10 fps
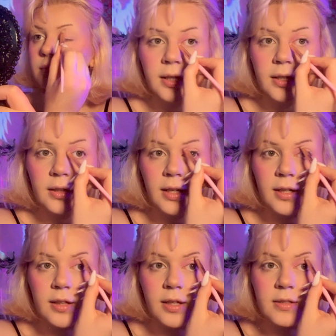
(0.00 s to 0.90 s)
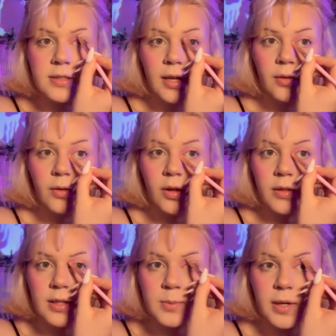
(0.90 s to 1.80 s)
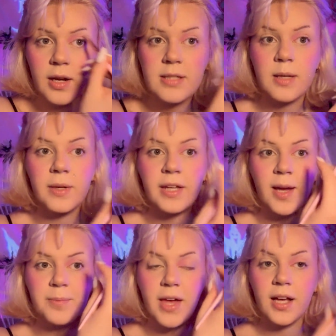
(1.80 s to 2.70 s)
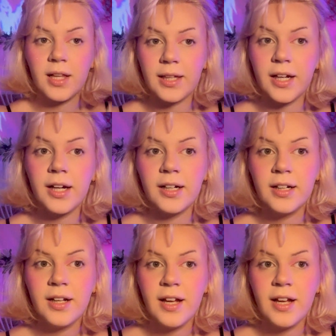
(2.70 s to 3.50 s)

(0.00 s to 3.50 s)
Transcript: In like this angle, that's why I said we kept that clear.